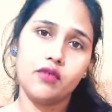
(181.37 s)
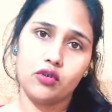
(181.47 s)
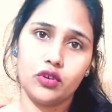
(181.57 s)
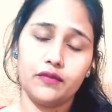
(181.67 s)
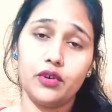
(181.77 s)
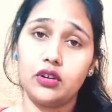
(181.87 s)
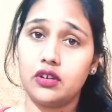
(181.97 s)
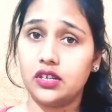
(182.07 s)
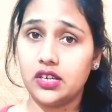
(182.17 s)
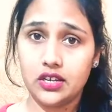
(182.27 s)
following for
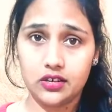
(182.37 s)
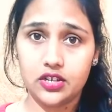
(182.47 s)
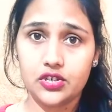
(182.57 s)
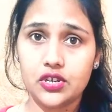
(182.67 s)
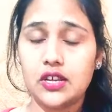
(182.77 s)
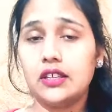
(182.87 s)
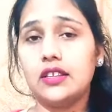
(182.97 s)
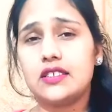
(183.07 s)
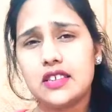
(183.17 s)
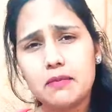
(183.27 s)
learning English,
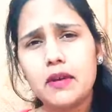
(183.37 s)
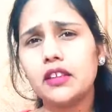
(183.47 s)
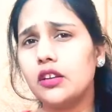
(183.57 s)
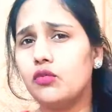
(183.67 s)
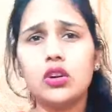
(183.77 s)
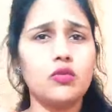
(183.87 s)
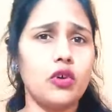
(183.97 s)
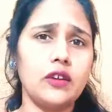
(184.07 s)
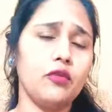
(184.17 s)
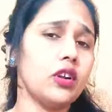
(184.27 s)
the same method won't
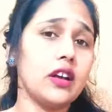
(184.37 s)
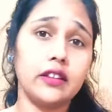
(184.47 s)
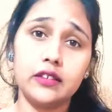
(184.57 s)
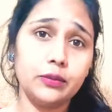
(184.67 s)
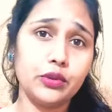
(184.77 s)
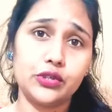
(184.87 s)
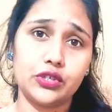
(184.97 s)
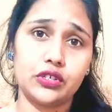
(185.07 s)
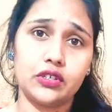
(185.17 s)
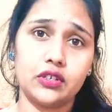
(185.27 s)
work for another
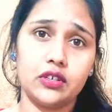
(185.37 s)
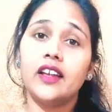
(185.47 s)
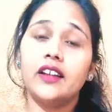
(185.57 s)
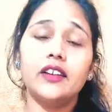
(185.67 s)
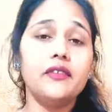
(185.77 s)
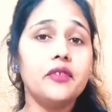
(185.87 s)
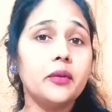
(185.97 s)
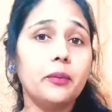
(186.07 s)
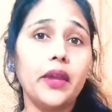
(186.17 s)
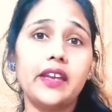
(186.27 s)
person.
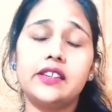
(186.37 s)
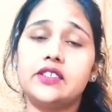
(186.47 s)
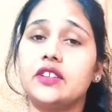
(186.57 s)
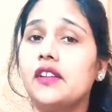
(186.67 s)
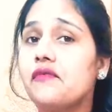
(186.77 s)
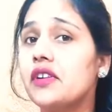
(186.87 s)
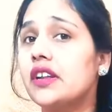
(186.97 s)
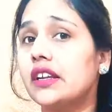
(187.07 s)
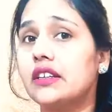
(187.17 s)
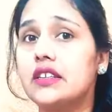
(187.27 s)
Different pace, different
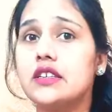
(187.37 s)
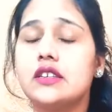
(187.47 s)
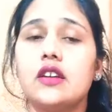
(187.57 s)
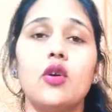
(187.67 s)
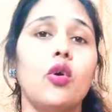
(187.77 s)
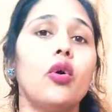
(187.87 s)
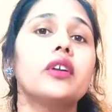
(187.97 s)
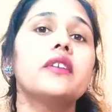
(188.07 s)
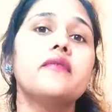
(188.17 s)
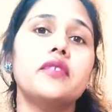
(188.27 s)
technique or
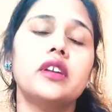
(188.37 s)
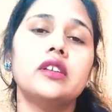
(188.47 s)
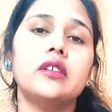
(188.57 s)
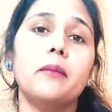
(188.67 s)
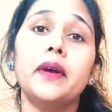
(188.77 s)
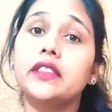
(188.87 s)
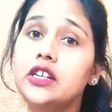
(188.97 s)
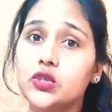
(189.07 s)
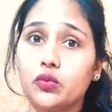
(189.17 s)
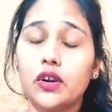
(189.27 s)
different
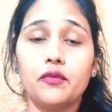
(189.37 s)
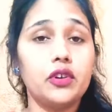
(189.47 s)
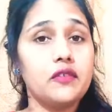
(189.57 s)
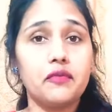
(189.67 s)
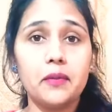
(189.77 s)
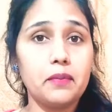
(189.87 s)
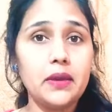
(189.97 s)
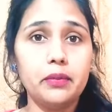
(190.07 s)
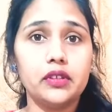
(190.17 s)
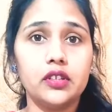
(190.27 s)
methods work for different
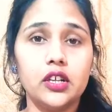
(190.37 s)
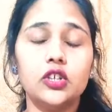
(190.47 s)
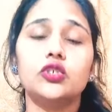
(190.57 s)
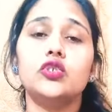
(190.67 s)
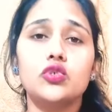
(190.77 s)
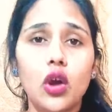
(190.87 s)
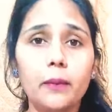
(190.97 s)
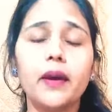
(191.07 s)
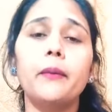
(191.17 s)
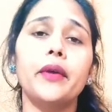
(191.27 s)
people. So
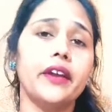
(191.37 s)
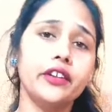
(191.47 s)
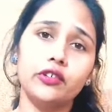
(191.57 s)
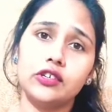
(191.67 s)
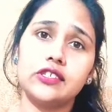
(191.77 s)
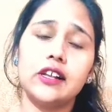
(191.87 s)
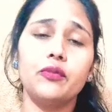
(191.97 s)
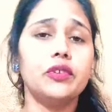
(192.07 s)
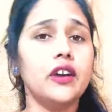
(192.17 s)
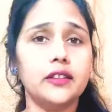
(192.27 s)
stop comparing
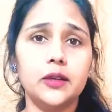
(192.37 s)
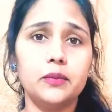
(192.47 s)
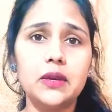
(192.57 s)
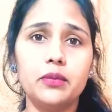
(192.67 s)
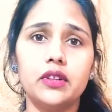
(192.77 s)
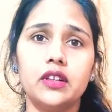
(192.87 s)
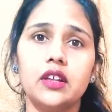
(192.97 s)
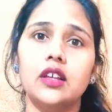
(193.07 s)
yourself with other people.